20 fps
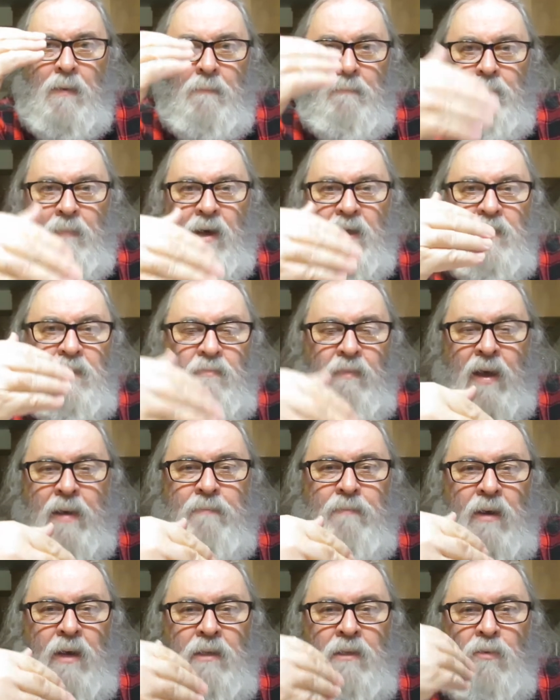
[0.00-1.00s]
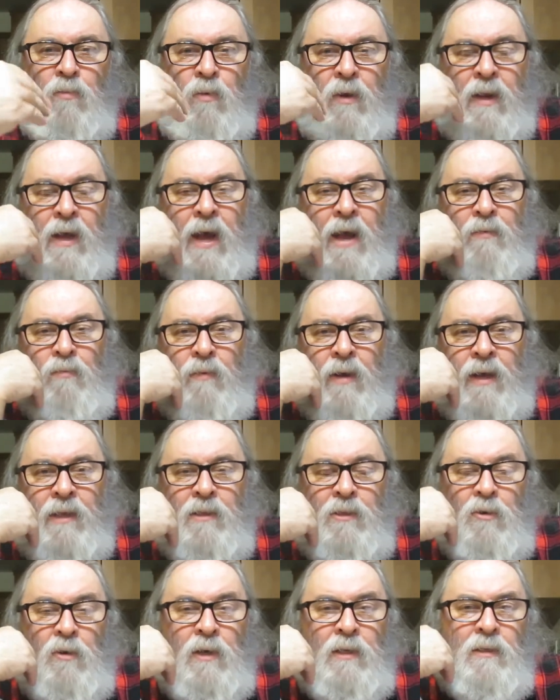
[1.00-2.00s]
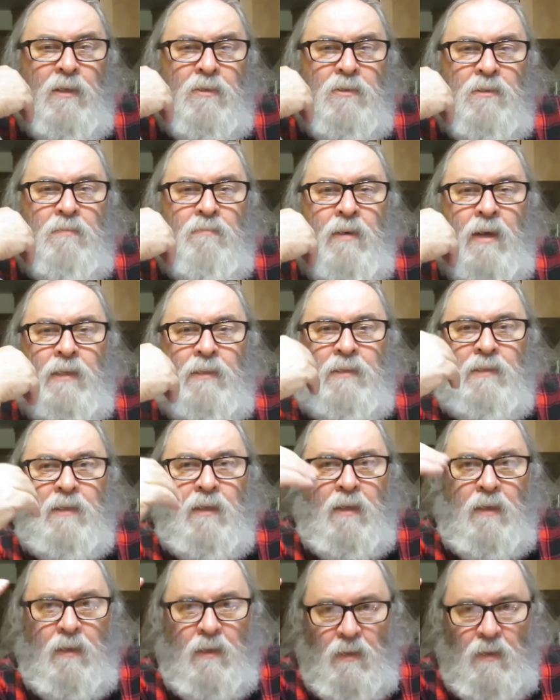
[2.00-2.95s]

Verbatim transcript: month by month what I read during those months,